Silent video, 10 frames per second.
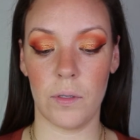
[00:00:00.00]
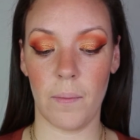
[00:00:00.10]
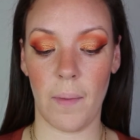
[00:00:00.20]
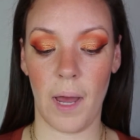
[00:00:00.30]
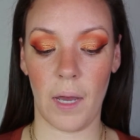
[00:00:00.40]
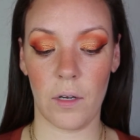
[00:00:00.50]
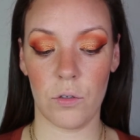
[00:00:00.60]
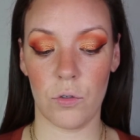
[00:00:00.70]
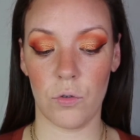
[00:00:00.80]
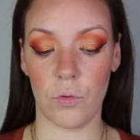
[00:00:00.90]
the MAC
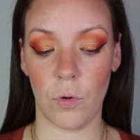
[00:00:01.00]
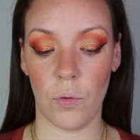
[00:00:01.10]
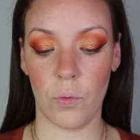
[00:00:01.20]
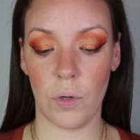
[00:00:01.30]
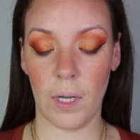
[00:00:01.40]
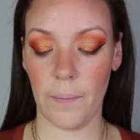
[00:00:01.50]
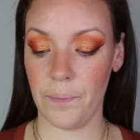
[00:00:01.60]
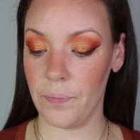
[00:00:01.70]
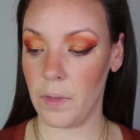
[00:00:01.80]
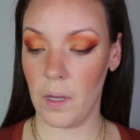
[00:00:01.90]
Strobe
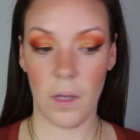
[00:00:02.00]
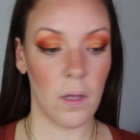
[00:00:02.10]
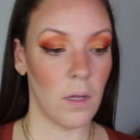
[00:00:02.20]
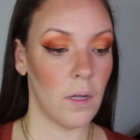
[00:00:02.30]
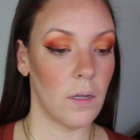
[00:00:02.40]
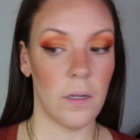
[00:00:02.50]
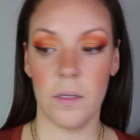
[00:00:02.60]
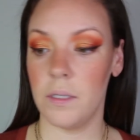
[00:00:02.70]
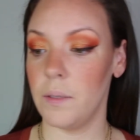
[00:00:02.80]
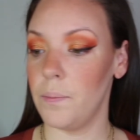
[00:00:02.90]
Cream
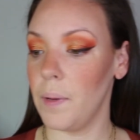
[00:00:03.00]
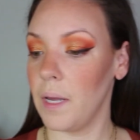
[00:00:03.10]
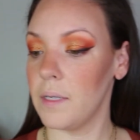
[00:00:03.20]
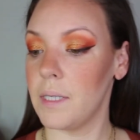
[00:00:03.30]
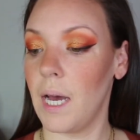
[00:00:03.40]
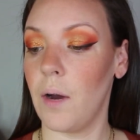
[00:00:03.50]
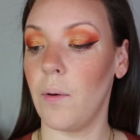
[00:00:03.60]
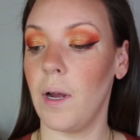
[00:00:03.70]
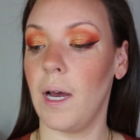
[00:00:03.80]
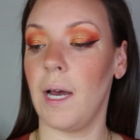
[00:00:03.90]
to base
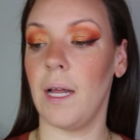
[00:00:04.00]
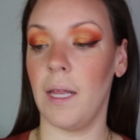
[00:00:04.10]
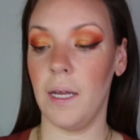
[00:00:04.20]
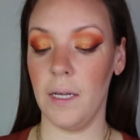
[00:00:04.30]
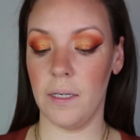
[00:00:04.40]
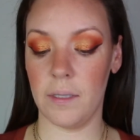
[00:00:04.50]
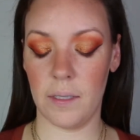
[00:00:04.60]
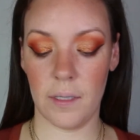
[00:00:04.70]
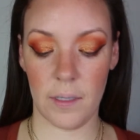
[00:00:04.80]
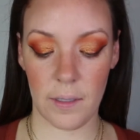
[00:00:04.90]
our highlight.